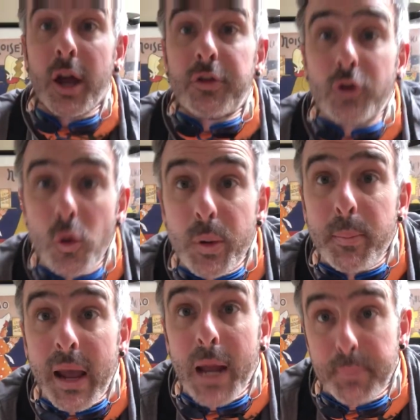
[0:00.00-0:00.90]
stupid
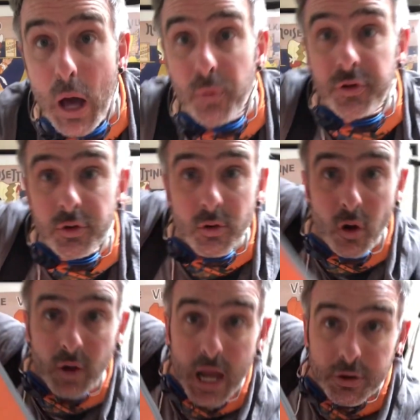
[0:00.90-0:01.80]
man bounce.
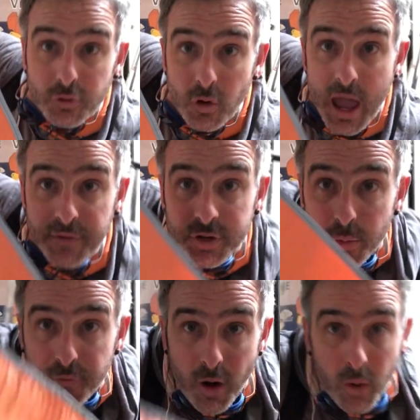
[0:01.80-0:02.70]
Okay, so you have
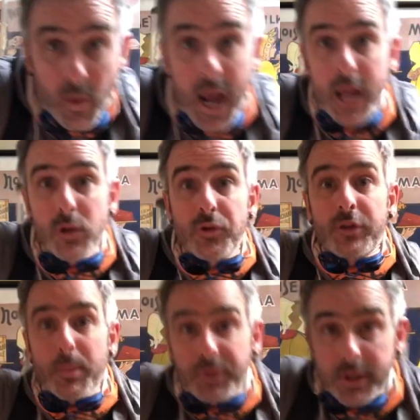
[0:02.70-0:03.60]
someone far away, you
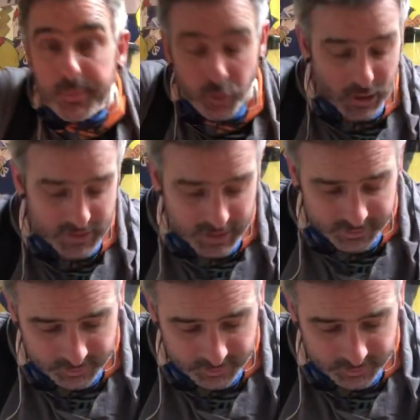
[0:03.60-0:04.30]
simply deploy this.